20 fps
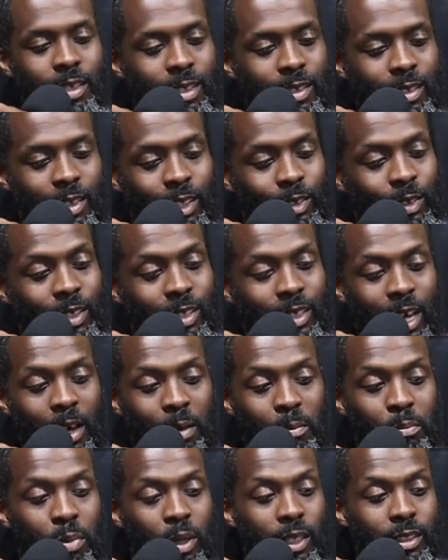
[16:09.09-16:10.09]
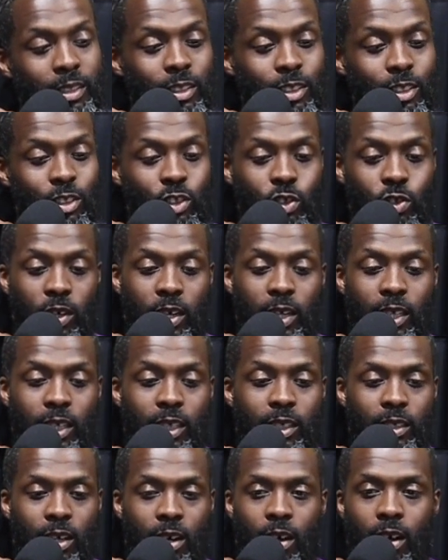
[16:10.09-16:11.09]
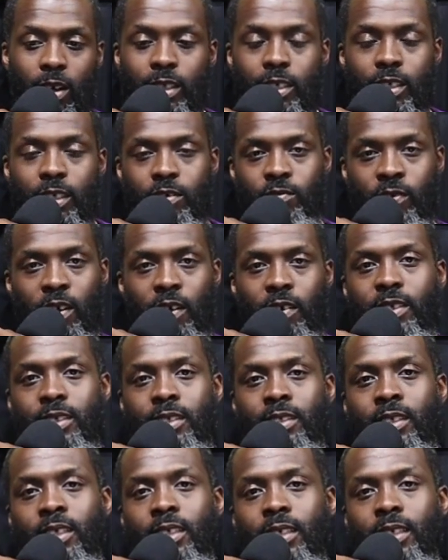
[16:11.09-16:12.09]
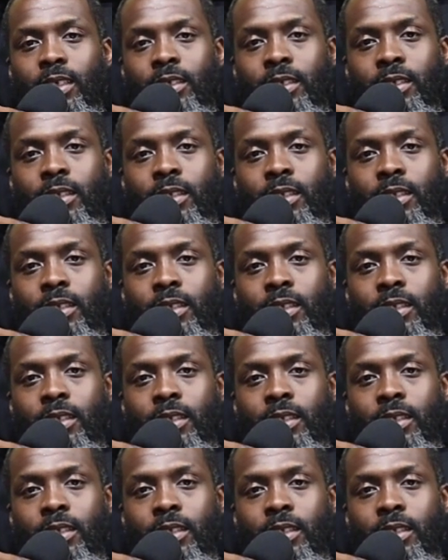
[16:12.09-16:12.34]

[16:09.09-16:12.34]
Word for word: That's why you got buses, trains, and all of these various things.